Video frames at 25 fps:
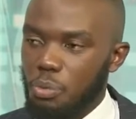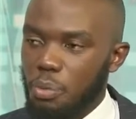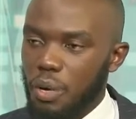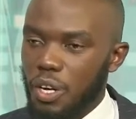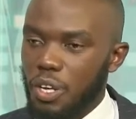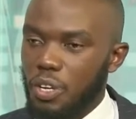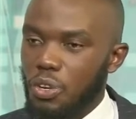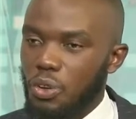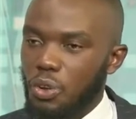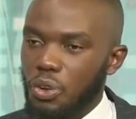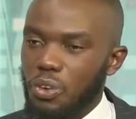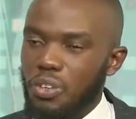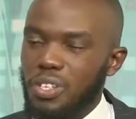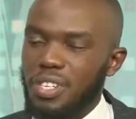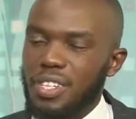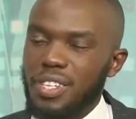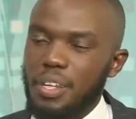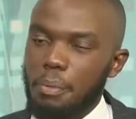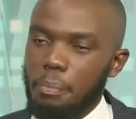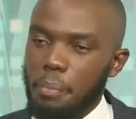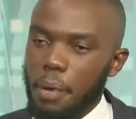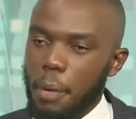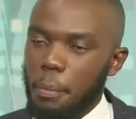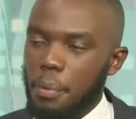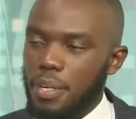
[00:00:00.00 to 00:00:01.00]
but not the
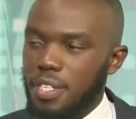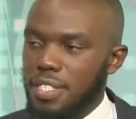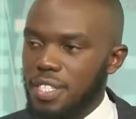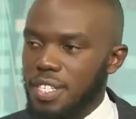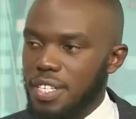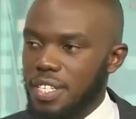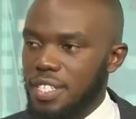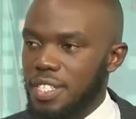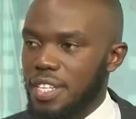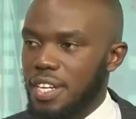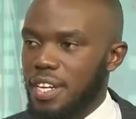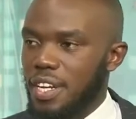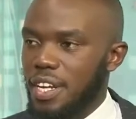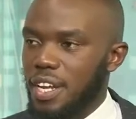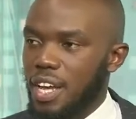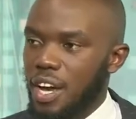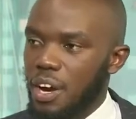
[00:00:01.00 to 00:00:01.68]
papers necessarily.